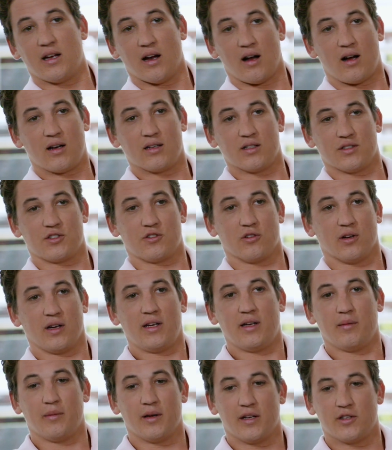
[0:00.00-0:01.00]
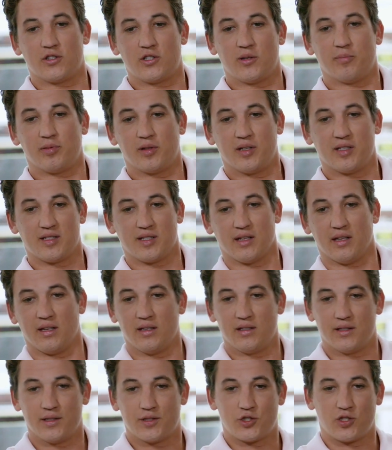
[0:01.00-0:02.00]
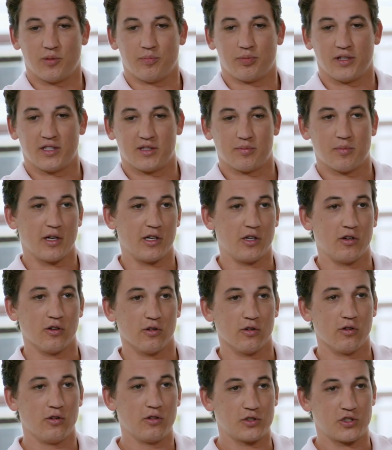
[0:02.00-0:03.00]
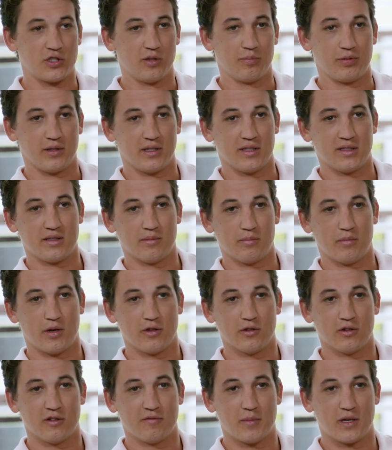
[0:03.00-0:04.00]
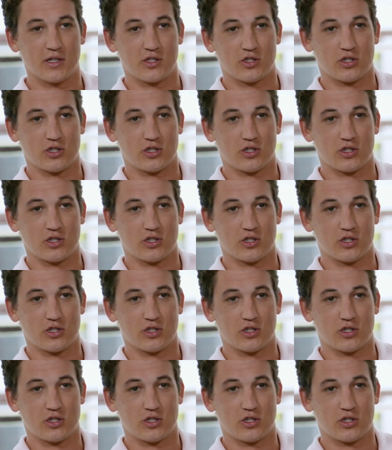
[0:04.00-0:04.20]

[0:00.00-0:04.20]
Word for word: Anna's great, man. She plays Iz, she plays my girl, she plays the mother of my